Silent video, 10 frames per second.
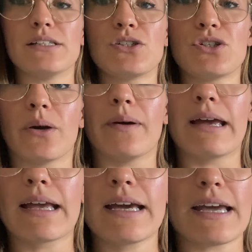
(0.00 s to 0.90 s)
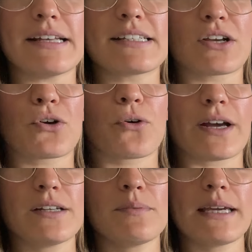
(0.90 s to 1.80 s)
it's doing. It's
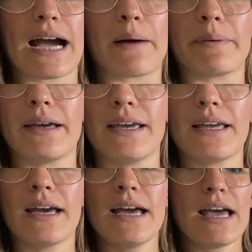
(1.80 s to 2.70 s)
incredibly happy.